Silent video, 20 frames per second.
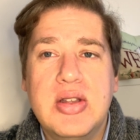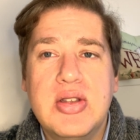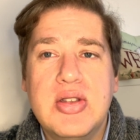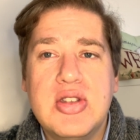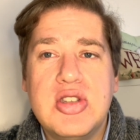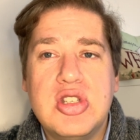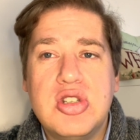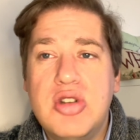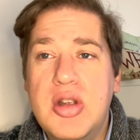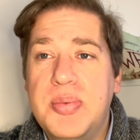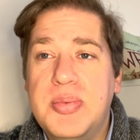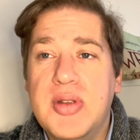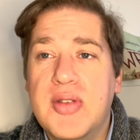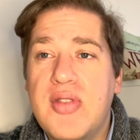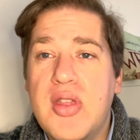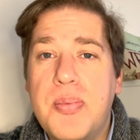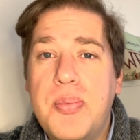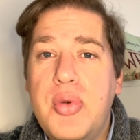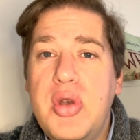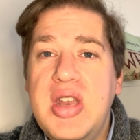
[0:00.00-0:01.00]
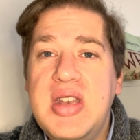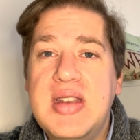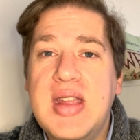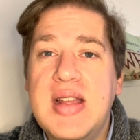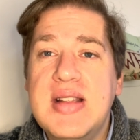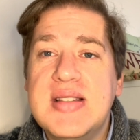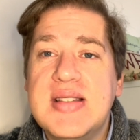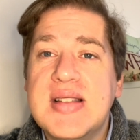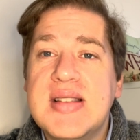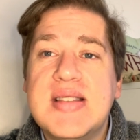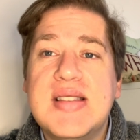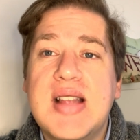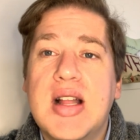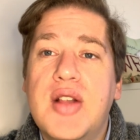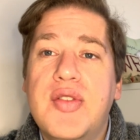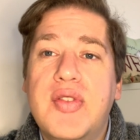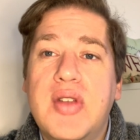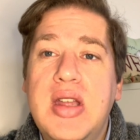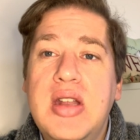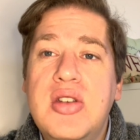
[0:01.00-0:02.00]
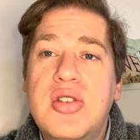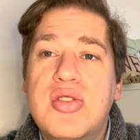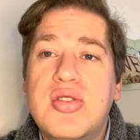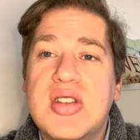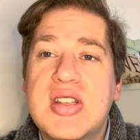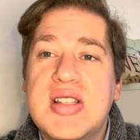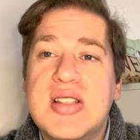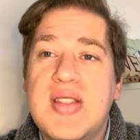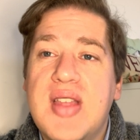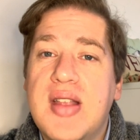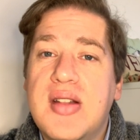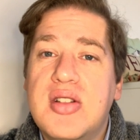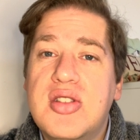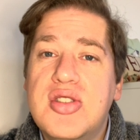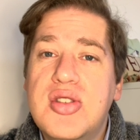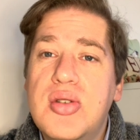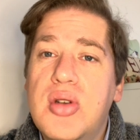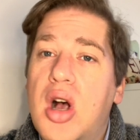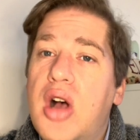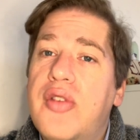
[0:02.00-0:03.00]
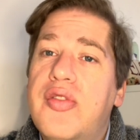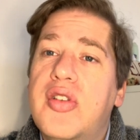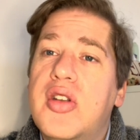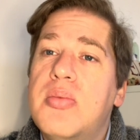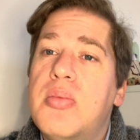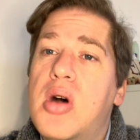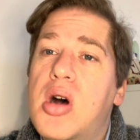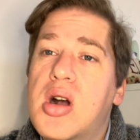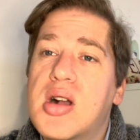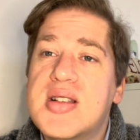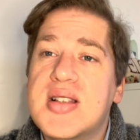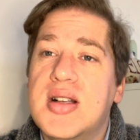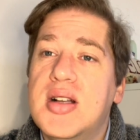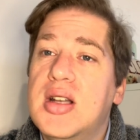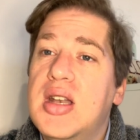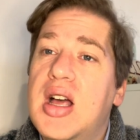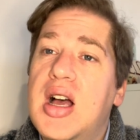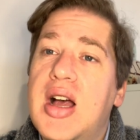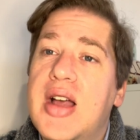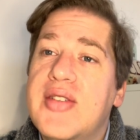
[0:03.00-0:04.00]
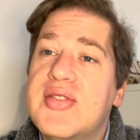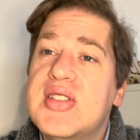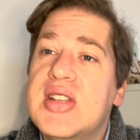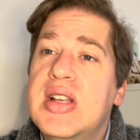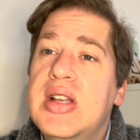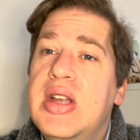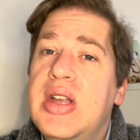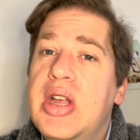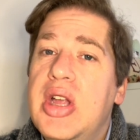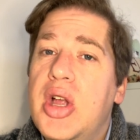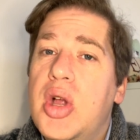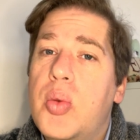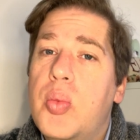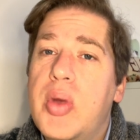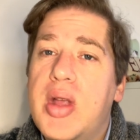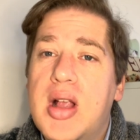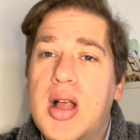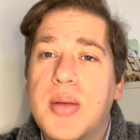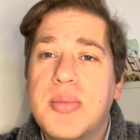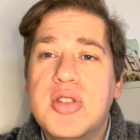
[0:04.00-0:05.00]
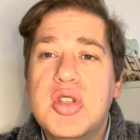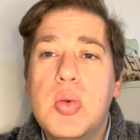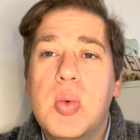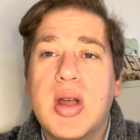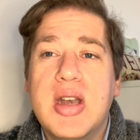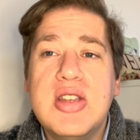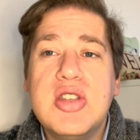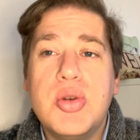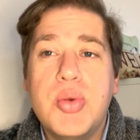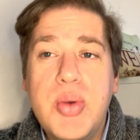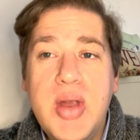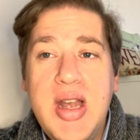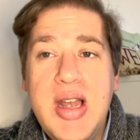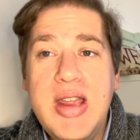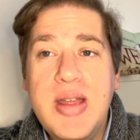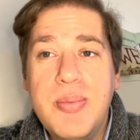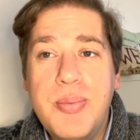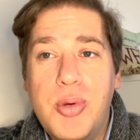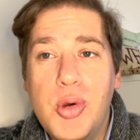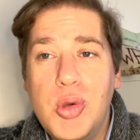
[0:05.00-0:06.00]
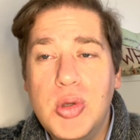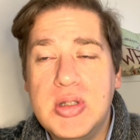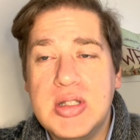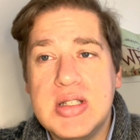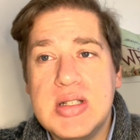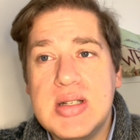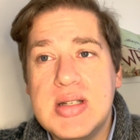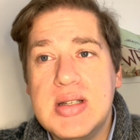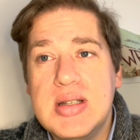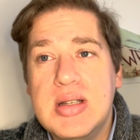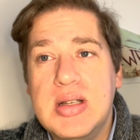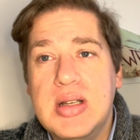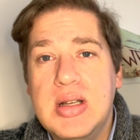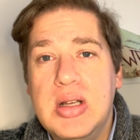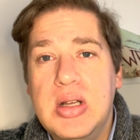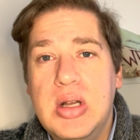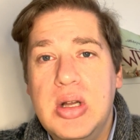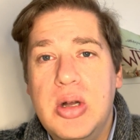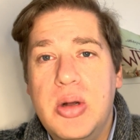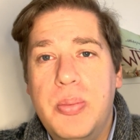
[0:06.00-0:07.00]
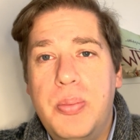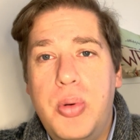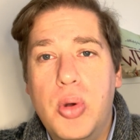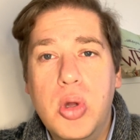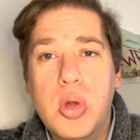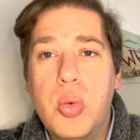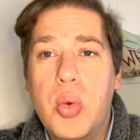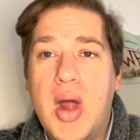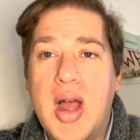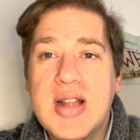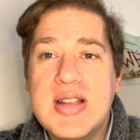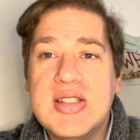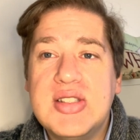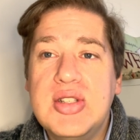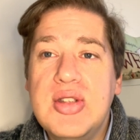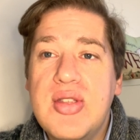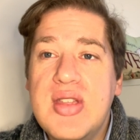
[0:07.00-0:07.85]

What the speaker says: Stripped of the pretense and self-interest that too often marks our lives, we come to what is really important. Paul writes to